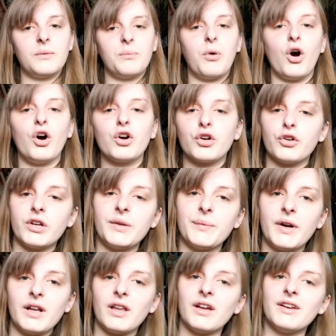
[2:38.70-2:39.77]
Pot Cream
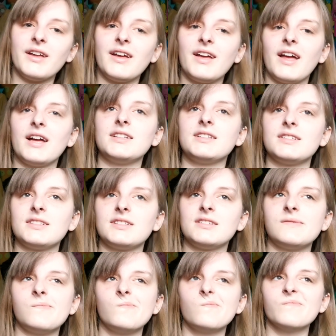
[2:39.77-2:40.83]
Eyeliner, and
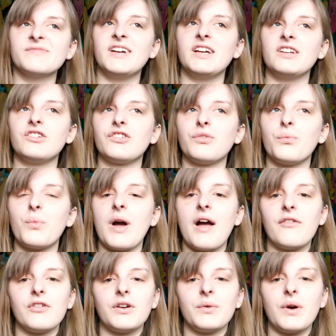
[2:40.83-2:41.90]
it doesn't
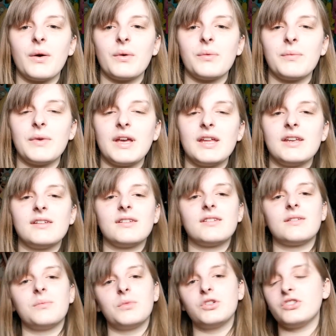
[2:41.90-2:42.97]
wear very well with me and it
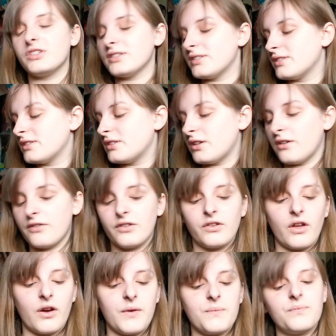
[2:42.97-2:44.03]
smudges and stuff,
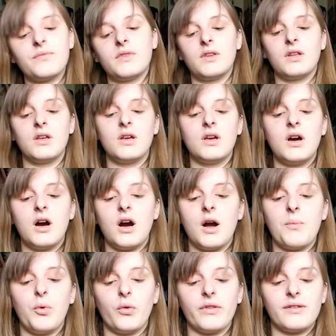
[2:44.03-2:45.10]
so
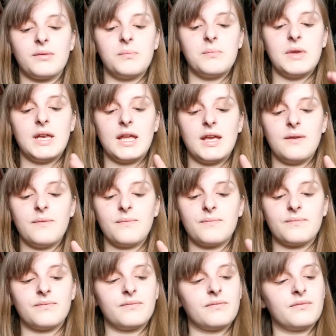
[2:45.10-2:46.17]
I bought this mini.
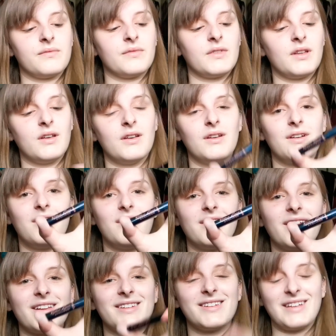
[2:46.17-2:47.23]

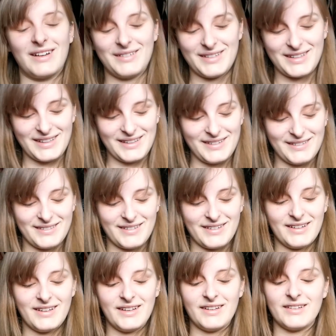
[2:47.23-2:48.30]
That's so cute.
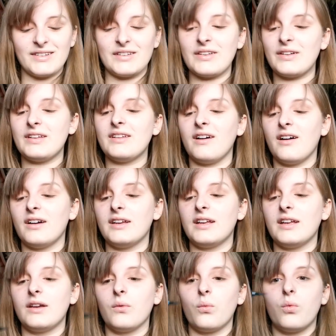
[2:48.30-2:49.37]
It's only
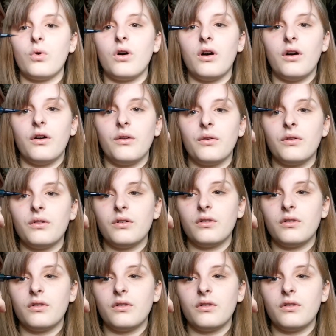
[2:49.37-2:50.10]
tiny. Whoa.